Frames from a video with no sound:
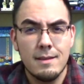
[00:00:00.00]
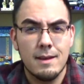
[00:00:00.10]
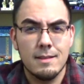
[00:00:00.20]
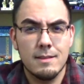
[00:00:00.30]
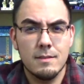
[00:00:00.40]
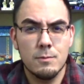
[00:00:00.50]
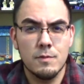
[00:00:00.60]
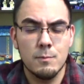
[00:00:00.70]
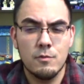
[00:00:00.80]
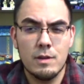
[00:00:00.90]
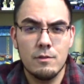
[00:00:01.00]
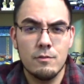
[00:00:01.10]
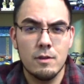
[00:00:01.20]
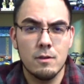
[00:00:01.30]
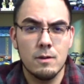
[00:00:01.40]
I think there was some shady
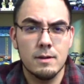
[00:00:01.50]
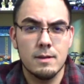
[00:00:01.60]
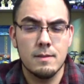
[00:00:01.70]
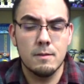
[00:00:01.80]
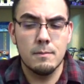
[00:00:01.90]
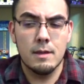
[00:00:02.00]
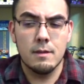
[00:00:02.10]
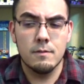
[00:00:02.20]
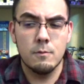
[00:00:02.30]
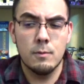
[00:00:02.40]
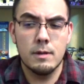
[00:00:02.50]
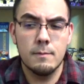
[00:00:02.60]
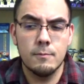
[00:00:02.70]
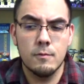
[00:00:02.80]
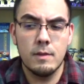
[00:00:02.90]
shit going on there, man, because it went
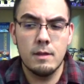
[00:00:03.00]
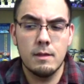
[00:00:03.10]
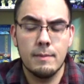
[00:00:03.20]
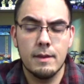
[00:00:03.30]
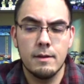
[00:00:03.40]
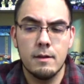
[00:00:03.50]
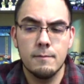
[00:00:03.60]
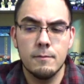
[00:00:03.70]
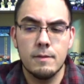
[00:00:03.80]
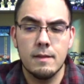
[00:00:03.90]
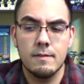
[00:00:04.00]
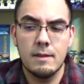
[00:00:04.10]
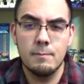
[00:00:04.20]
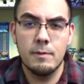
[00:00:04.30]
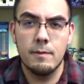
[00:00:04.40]
up for sale. I made an offer, they
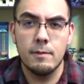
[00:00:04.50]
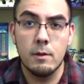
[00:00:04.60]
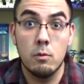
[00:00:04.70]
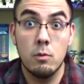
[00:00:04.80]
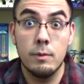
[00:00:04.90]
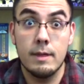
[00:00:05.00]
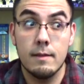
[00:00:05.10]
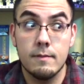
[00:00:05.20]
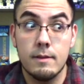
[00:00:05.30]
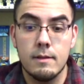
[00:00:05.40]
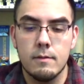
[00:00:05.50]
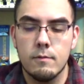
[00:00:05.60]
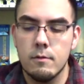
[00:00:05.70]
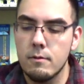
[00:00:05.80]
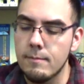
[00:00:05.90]
accepted it, and they're like, oh, we can't sell it.
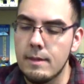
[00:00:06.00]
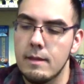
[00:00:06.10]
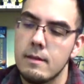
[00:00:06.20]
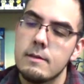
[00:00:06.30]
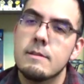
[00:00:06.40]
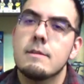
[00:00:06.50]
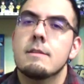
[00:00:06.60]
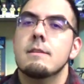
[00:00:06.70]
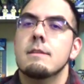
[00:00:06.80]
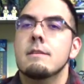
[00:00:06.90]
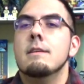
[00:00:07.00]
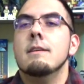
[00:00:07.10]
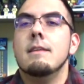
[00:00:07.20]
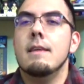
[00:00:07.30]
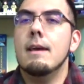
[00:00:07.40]
So I'm like,
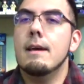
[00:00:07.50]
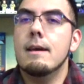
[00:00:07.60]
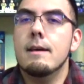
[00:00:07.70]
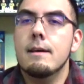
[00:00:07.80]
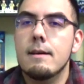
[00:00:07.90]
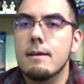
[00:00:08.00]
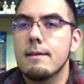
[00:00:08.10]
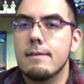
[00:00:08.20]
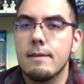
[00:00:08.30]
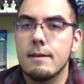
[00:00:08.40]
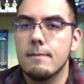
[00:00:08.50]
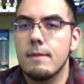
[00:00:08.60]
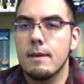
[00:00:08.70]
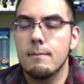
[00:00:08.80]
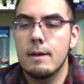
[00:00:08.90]
yeah, I think
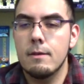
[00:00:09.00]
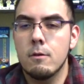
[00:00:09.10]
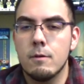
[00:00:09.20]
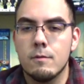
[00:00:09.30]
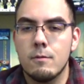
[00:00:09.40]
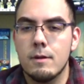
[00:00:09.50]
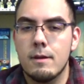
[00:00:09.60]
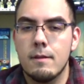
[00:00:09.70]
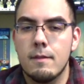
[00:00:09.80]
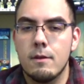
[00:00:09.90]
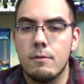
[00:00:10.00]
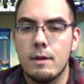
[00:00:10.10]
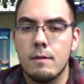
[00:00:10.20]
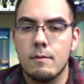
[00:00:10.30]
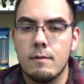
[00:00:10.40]
I might know what's going on there. You
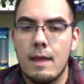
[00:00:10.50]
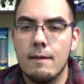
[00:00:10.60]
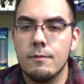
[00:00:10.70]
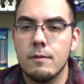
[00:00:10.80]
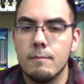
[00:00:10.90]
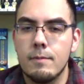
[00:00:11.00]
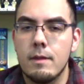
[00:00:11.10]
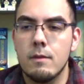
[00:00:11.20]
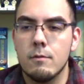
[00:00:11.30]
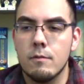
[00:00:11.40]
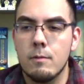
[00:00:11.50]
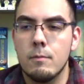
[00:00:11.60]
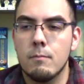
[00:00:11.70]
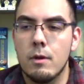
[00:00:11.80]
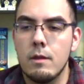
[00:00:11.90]
guys have something, or
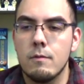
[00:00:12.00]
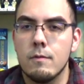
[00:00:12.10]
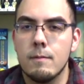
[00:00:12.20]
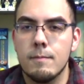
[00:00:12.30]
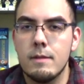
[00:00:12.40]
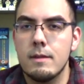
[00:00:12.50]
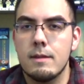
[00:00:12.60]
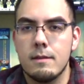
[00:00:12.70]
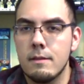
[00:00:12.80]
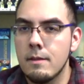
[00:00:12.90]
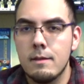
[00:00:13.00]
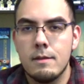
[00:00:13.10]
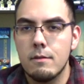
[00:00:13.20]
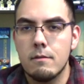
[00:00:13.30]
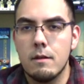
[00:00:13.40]
someone brought you something, and
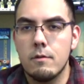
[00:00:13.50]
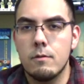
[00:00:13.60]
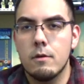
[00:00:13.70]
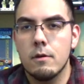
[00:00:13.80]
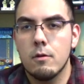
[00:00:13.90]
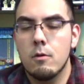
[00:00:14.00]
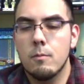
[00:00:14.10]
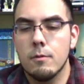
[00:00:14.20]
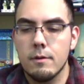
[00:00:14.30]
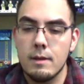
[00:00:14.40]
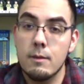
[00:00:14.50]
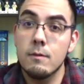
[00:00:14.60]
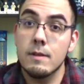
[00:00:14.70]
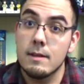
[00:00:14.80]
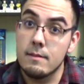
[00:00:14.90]
you're not doing all your homework. And it
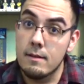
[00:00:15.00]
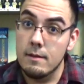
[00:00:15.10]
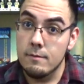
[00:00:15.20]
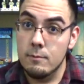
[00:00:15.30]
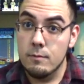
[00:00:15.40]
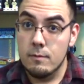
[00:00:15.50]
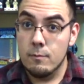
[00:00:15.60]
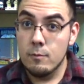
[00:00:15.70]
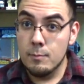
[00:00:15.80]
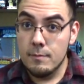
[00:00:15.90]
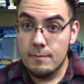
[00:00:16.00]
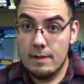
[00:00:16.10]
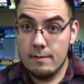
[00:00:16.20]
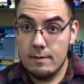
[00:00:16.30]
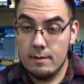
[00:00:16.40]
was a Candelas. It was a super
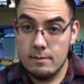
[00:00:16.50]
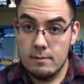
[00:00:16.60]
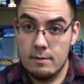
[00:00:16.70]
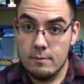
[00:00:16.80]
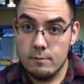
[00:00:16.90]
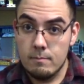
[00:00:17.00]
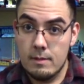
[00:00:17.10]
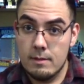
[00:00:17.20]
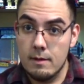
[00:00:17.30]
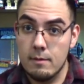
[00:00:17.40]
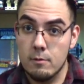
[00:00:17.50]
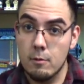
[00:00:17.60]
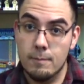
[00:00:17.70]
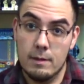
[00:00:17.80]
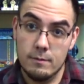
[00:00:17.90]
fancy Candelas Guitarra de Golpe.